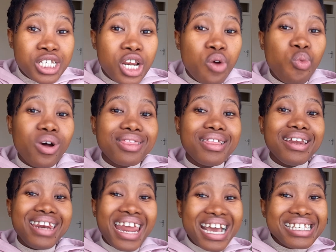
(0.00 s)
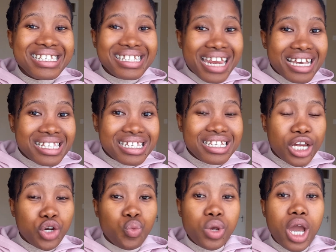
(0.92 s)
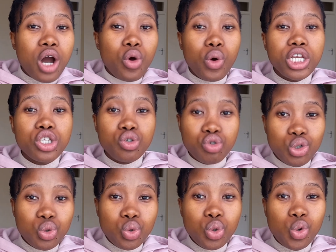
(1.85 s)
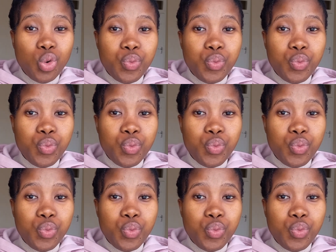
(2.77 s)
with the next test that we are going to do